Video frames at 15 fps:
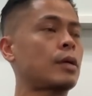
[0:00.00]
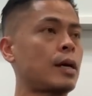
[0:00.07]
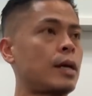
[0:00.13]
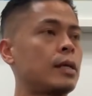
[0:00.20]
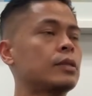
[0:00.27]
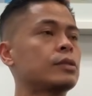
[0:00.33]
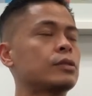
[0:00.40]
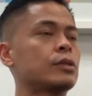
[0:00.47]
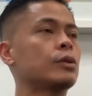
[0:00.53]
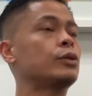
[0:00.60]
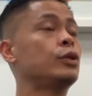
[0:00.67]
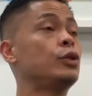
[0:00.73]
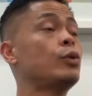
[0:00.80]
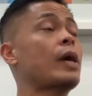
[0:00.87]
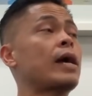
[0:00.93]
Got so. it. So
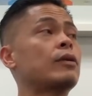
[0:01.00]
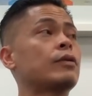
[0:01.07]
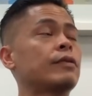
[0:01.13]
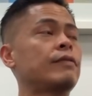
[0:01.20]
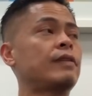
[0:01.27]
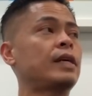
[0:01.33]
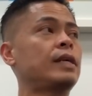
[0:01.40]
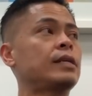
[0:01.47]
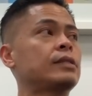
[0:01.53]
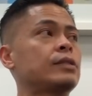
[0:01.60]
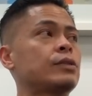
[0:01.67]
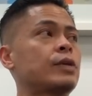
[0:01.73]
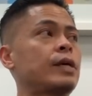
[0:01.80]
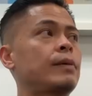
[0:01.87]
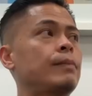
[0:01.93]
you handled
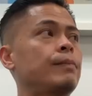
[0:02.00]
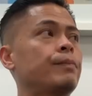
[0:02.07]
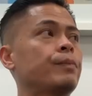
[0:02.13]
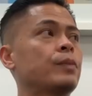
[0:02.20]
finances, right?